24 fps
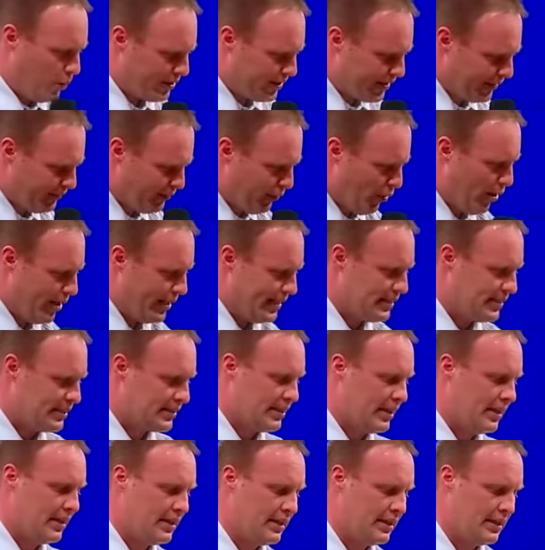with the
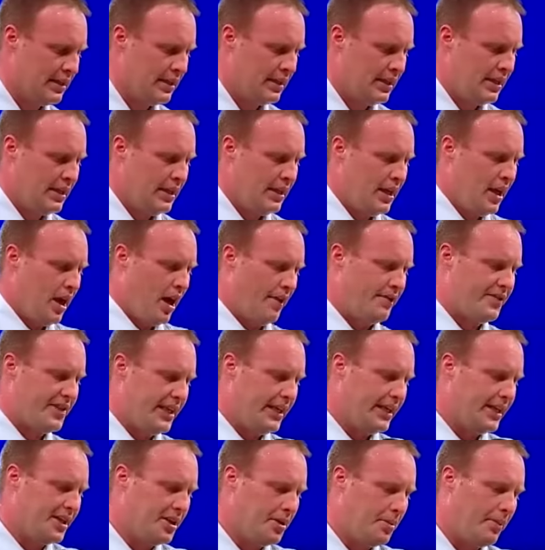voice of
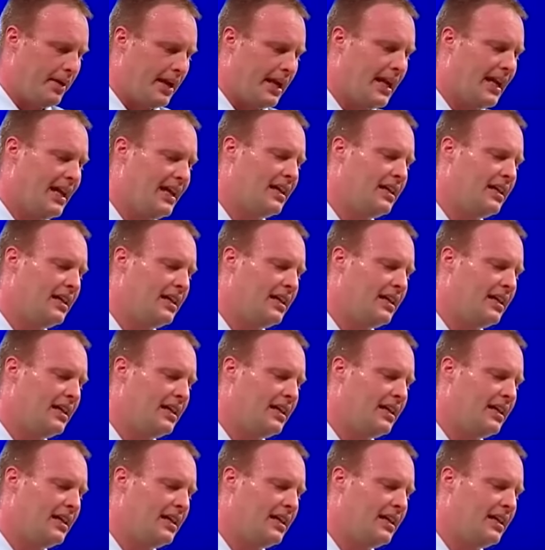the enemy.